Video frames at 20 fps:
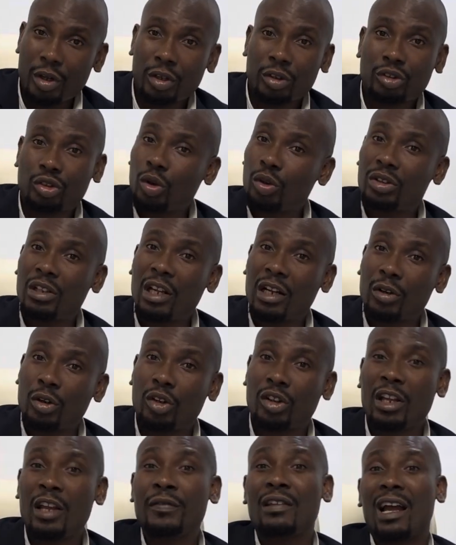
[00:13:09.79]
So take
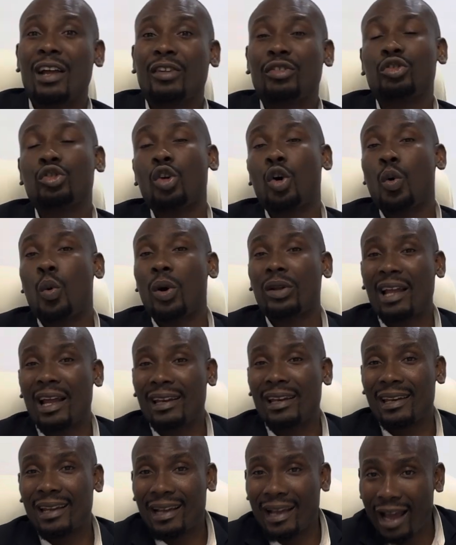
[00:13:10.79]
note. If there is no water
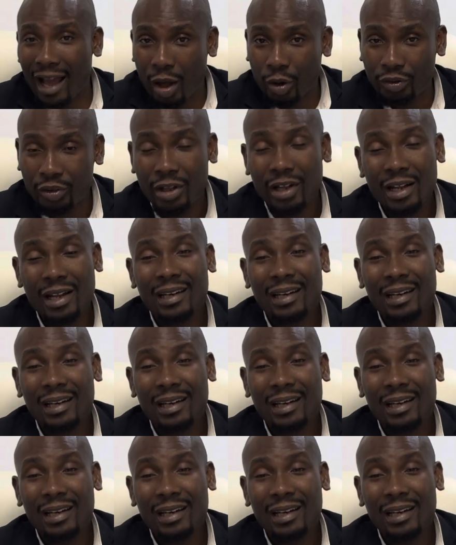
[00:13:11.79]
in the house,